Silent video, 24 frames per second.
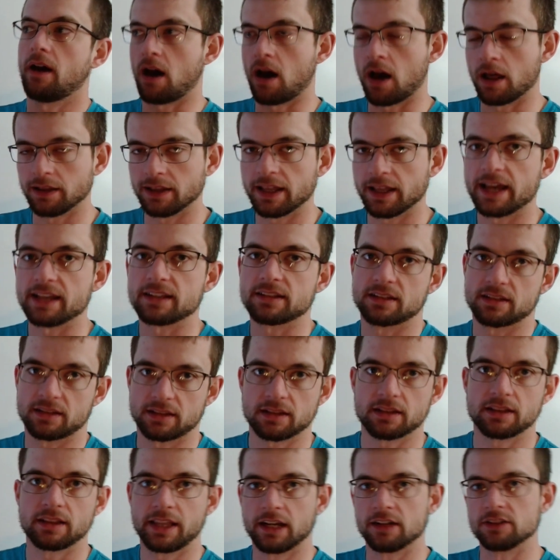unless
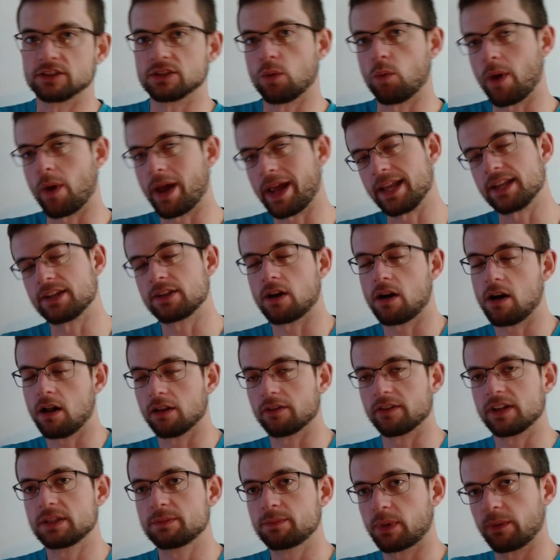there's a wane
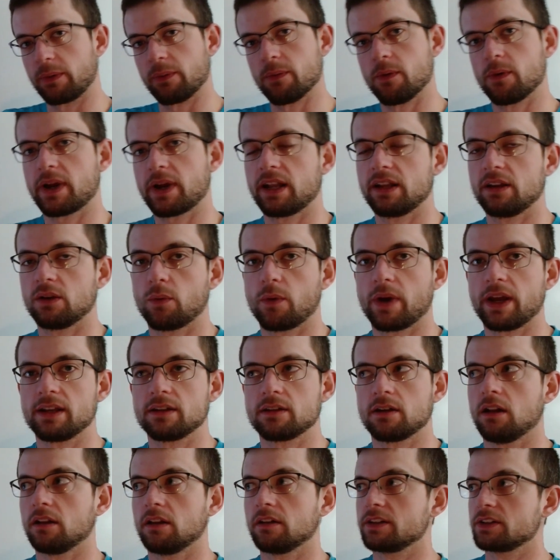tolerance, but we won't get into wane
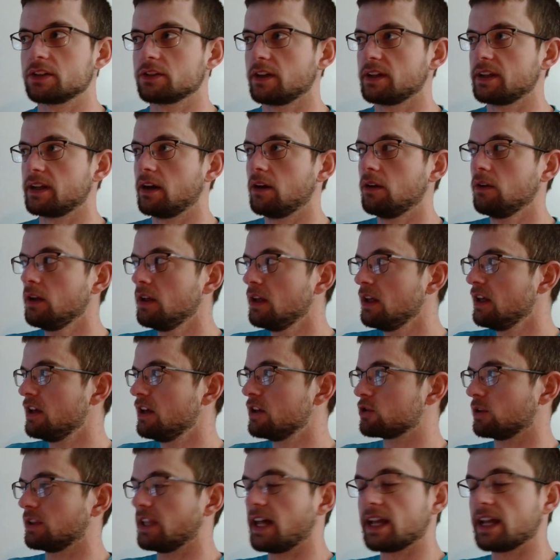tolerance right now.
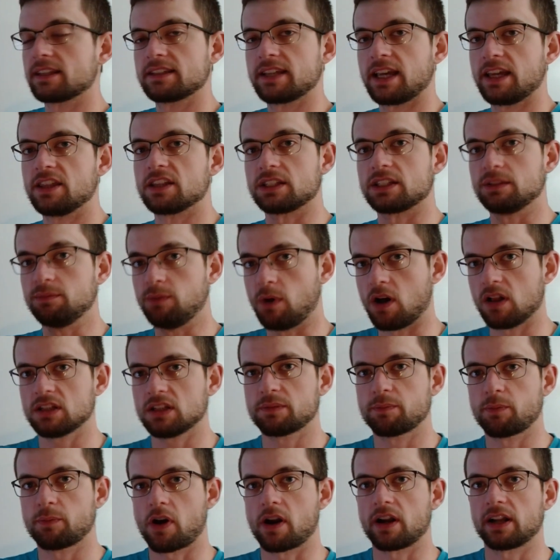So let's say the
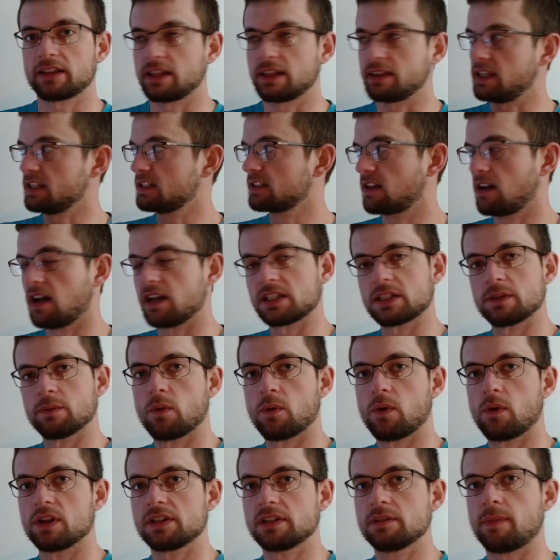smallest product that this
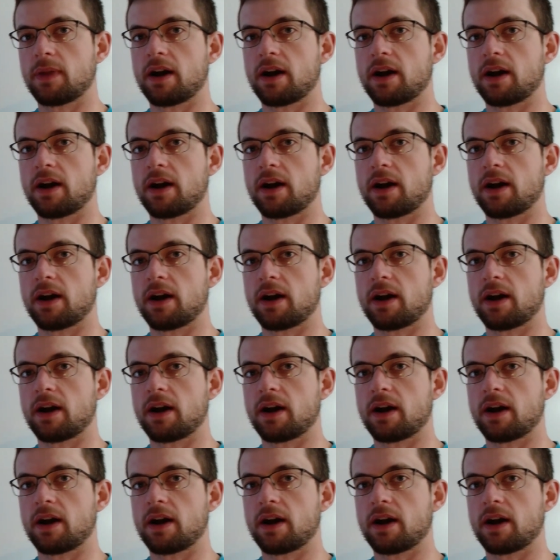customer wants to